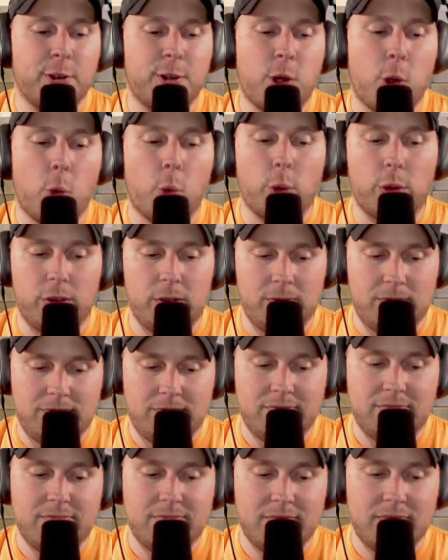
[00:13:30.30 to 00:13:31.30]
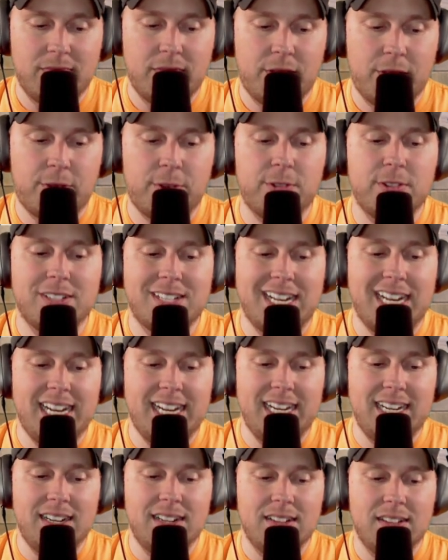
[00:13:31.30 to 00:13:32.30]
Third quarter.
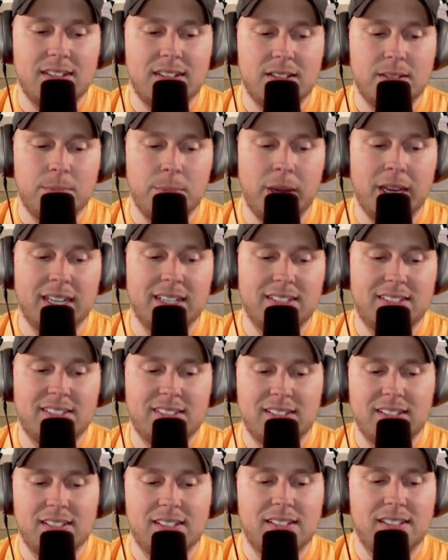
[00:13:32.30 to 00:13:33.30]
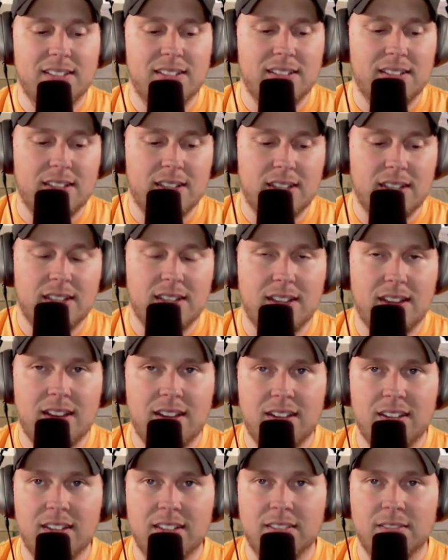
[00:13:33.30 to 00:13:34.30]
13 minutes
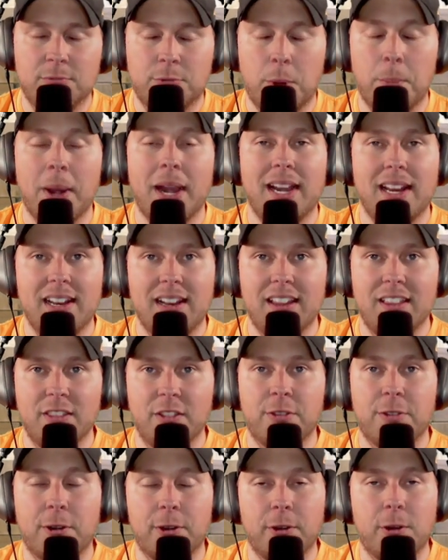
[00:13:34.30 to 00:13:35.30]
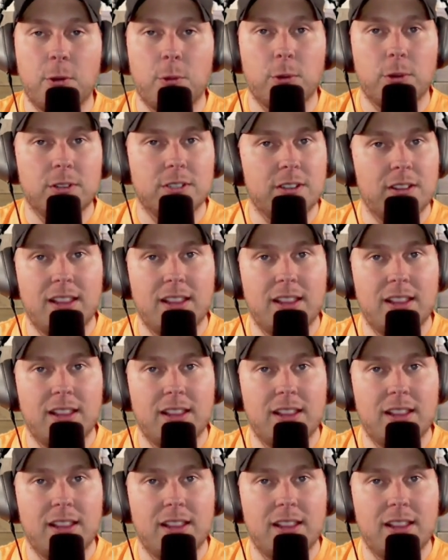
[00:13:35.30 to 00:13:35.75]
remaining in the third quarter.